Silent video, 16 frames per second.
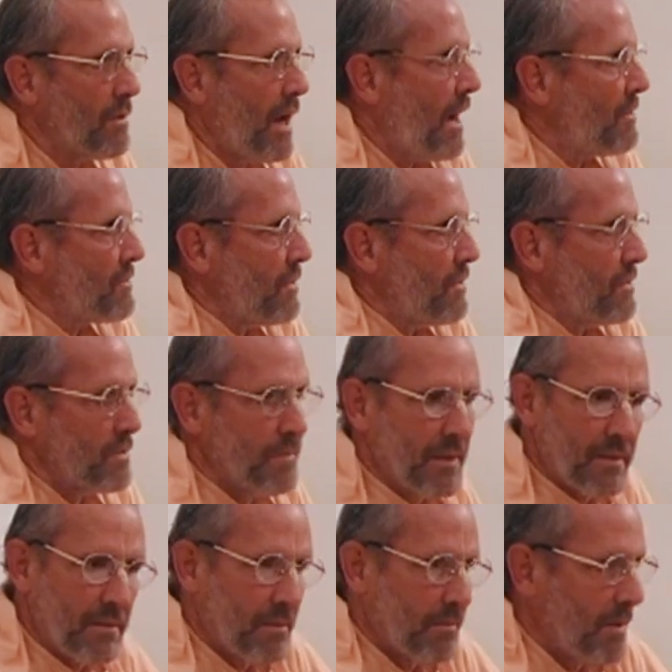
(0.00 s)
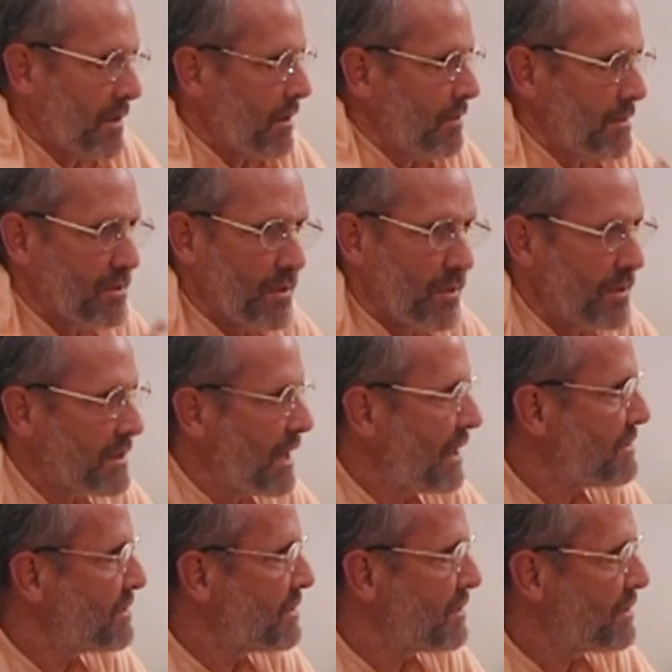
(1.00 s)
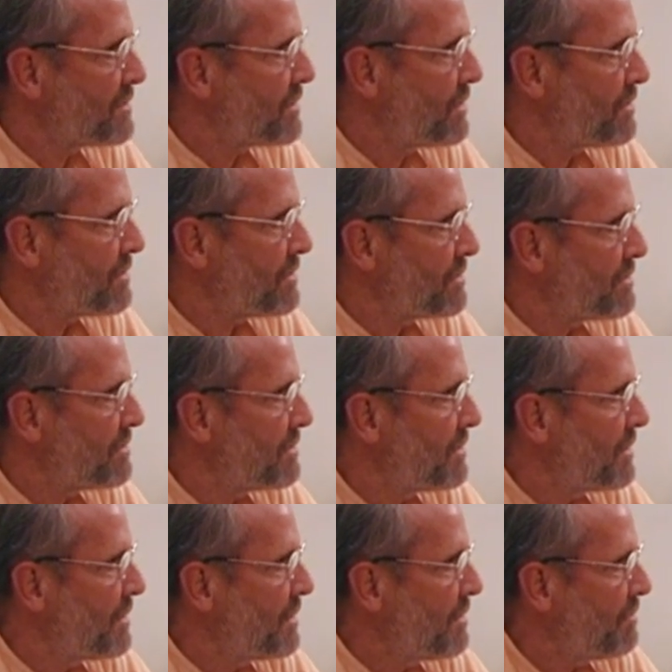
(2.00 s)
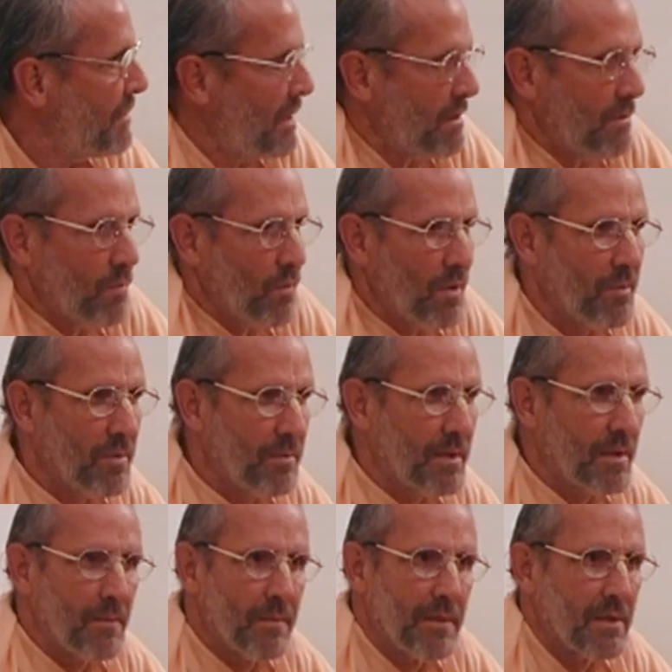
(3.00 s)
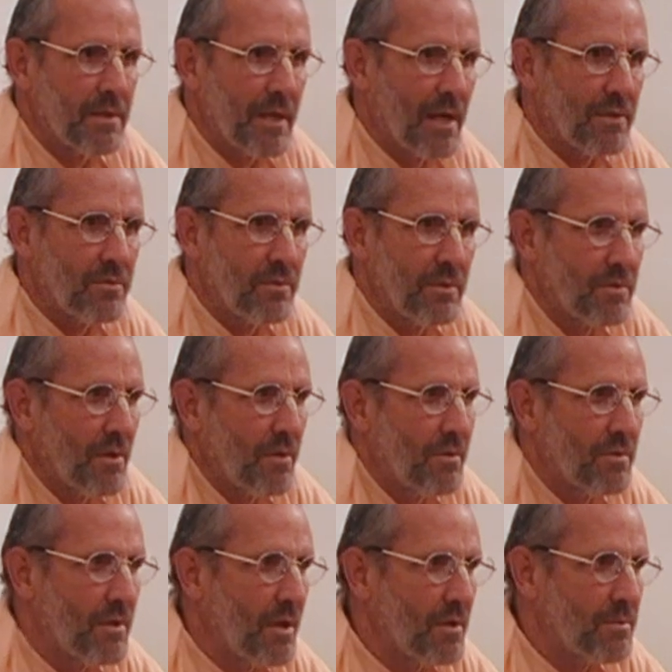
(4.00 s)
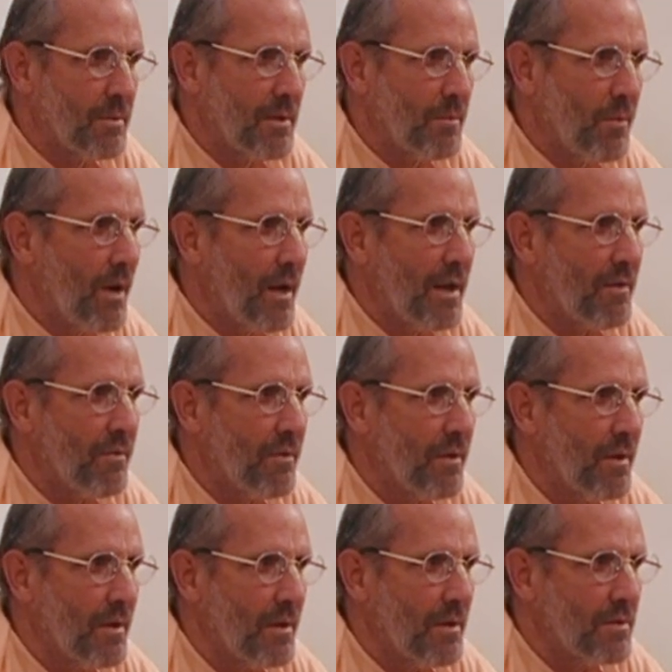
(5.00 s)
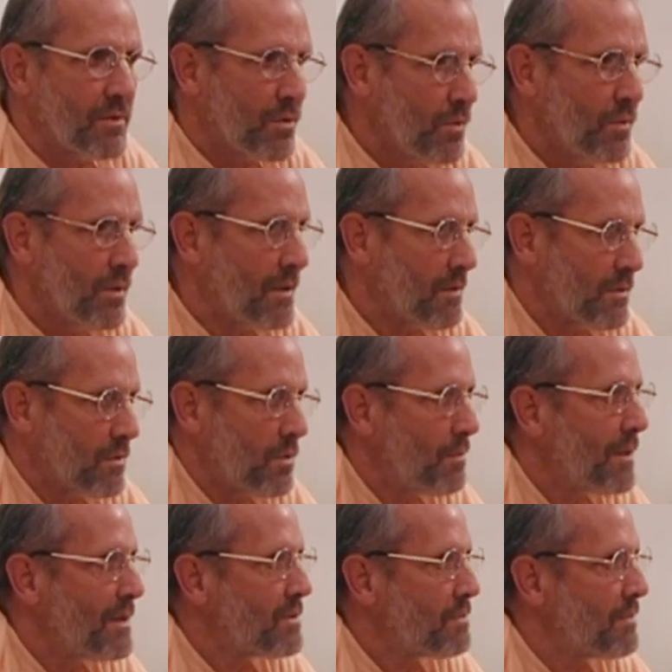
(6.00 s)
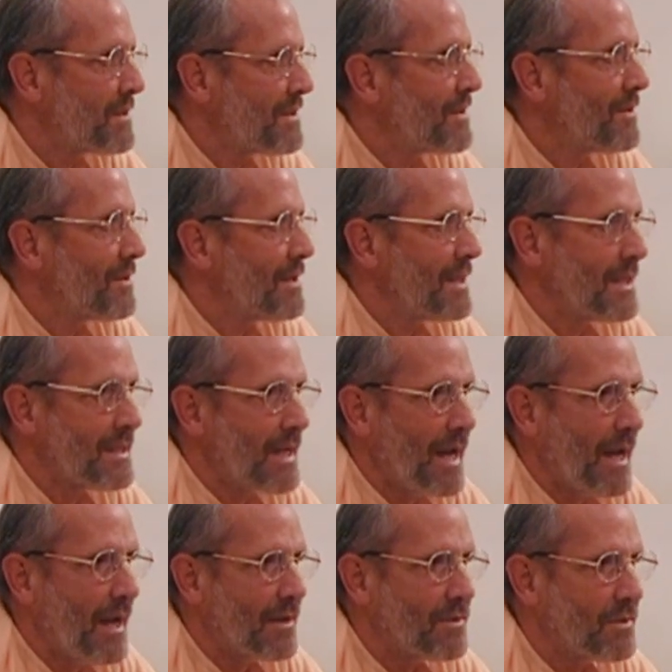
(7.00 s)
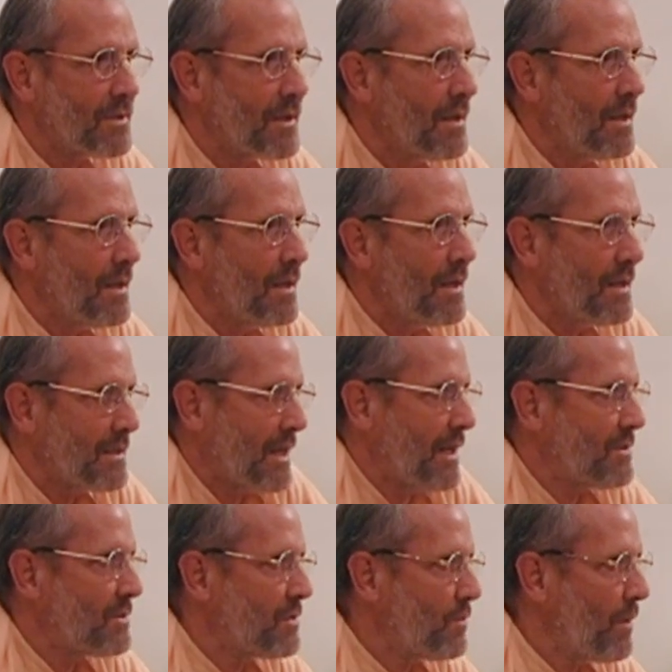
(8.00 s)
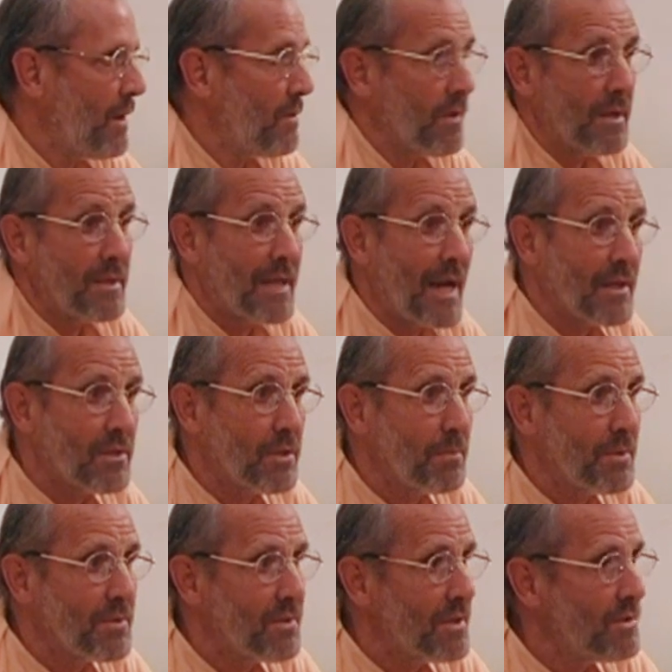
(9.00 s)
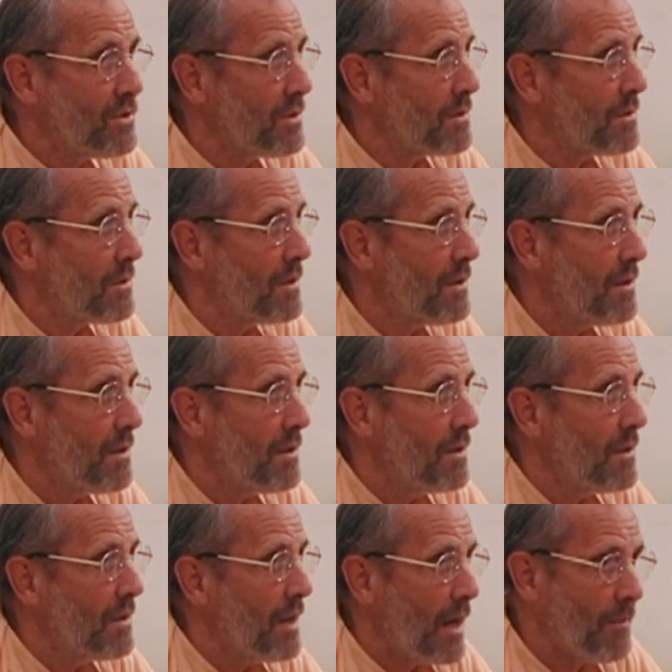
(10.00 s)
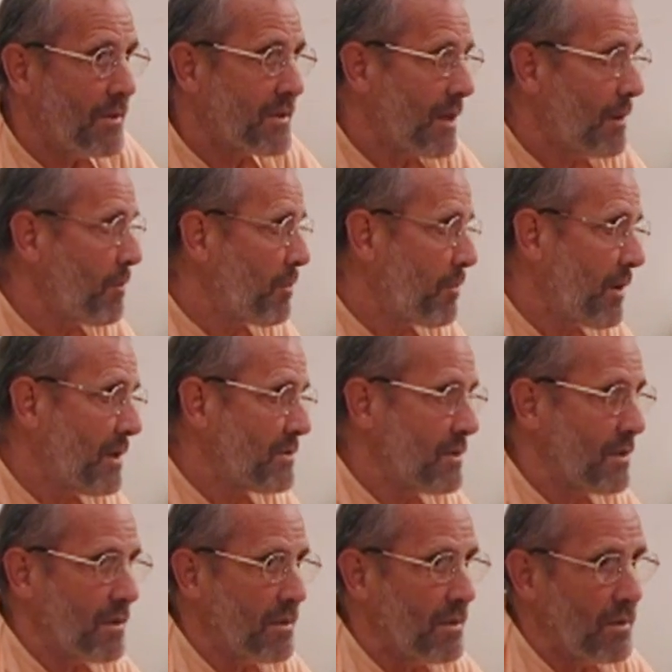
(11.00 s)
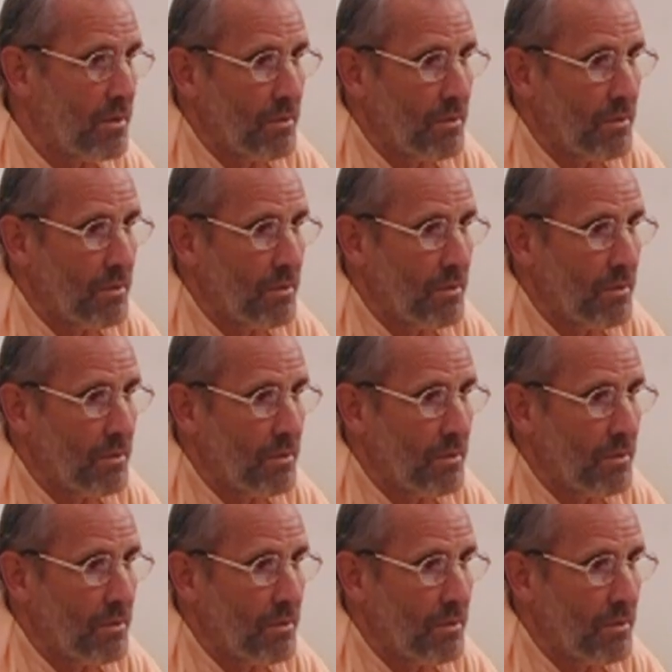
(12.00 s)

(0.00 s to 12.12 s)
Householders becoming so attached to their children. Men and women becoming attached to each other's husband and wife. Too much materially attached. Attached to wealth. Attached to position. I'm the temple president.